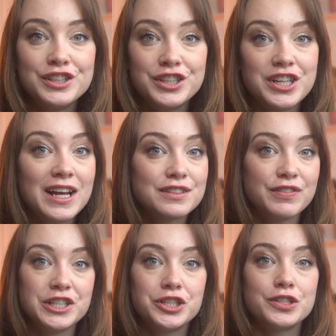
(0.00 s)
She shares
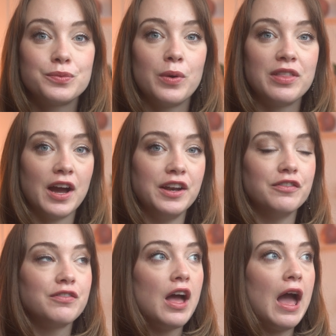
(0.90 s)
features with kind
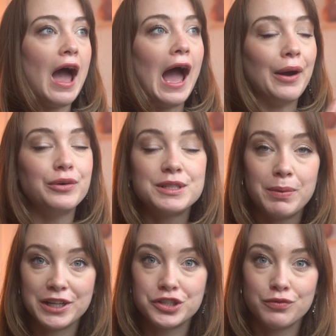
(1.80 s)
of our
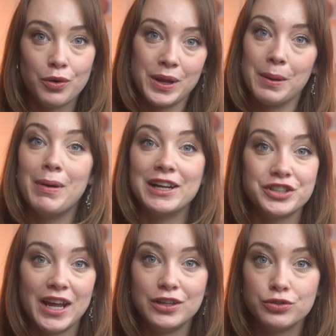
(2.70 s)
depiction of what we
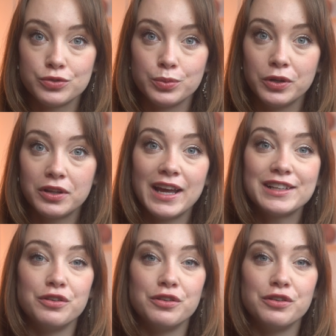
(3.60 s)
imagine angels will look like.